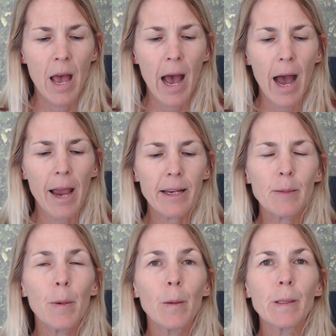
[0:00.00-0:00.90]
I
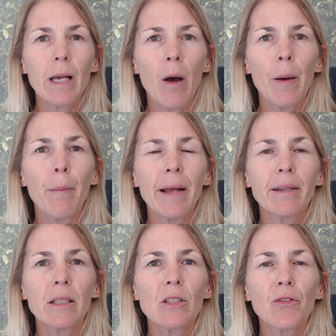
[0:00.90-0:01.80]
experience how
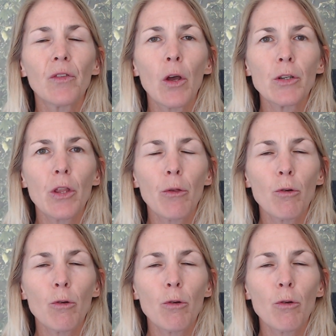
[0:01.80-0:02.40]
abundance flows through